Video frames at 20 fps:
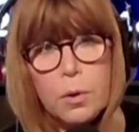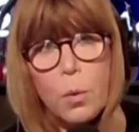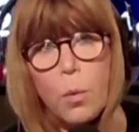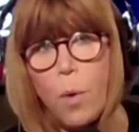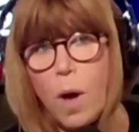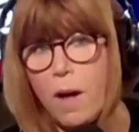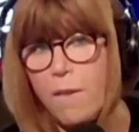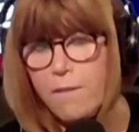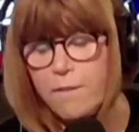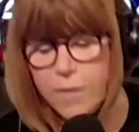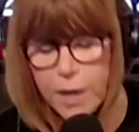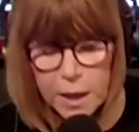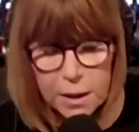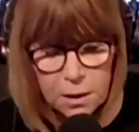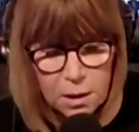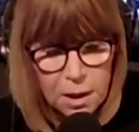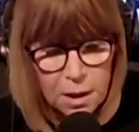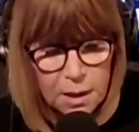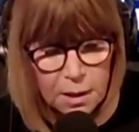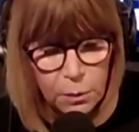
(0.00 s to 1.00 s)
are
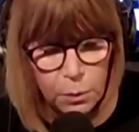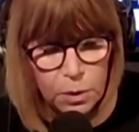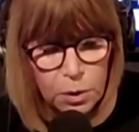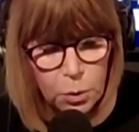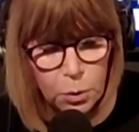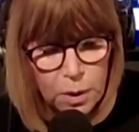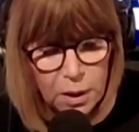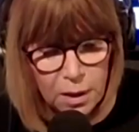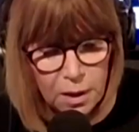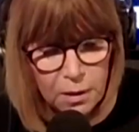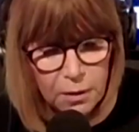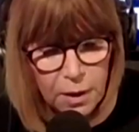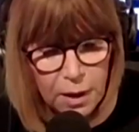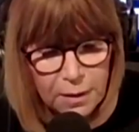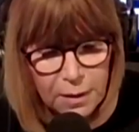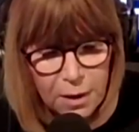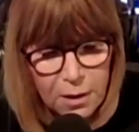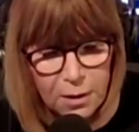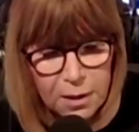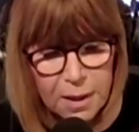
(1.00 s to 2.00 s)
well-funded and when you hear
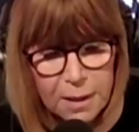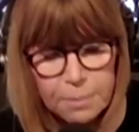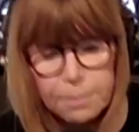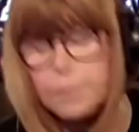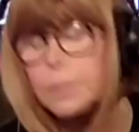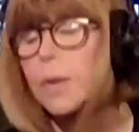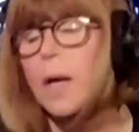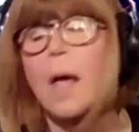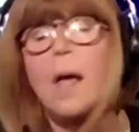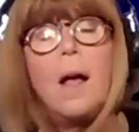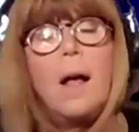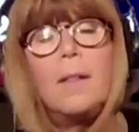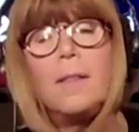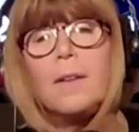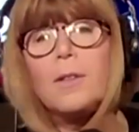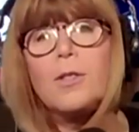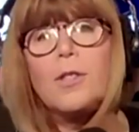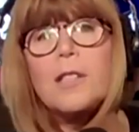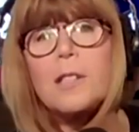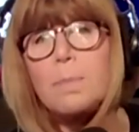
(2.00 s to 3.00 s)
that
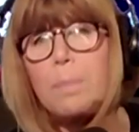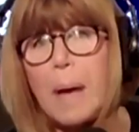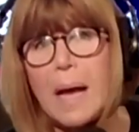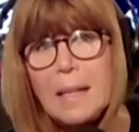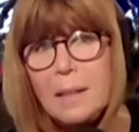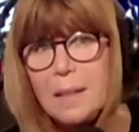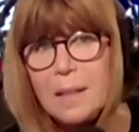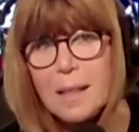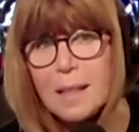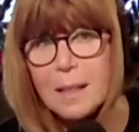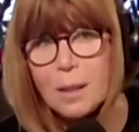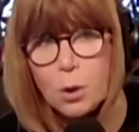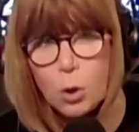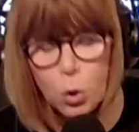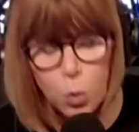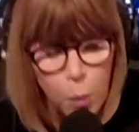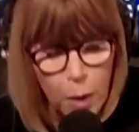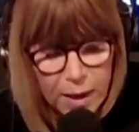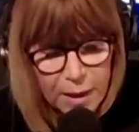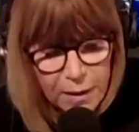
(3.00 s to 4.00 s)
they're spending
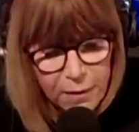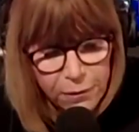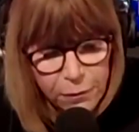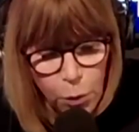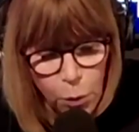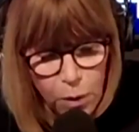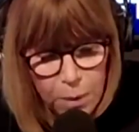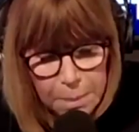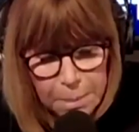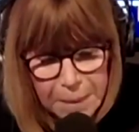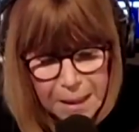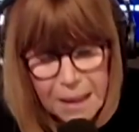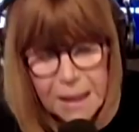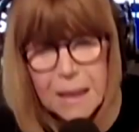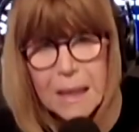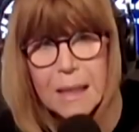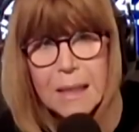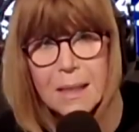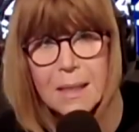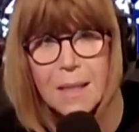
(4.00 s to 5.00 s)
$24
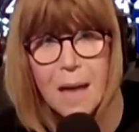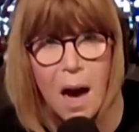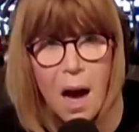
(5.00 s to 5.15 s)
million,